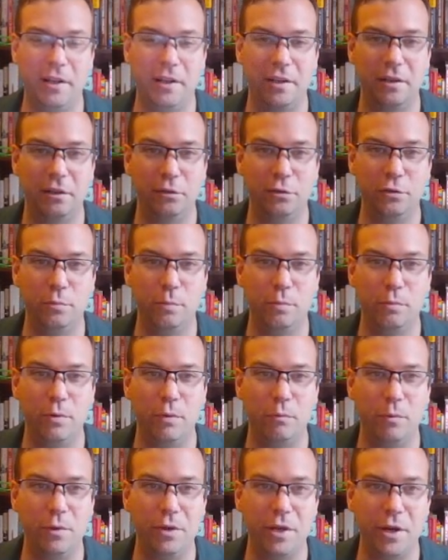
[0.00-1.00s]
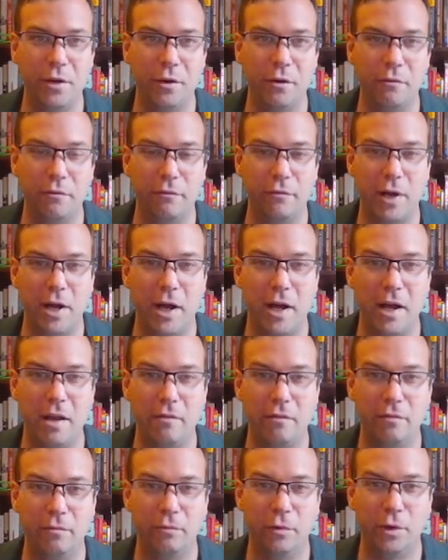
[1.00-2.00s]
of the loop when there are
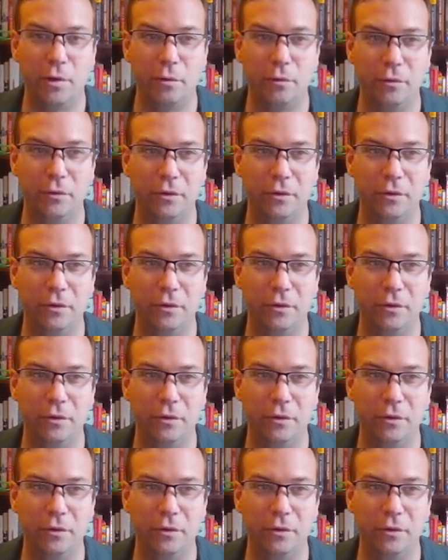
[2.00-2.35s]
5 rows.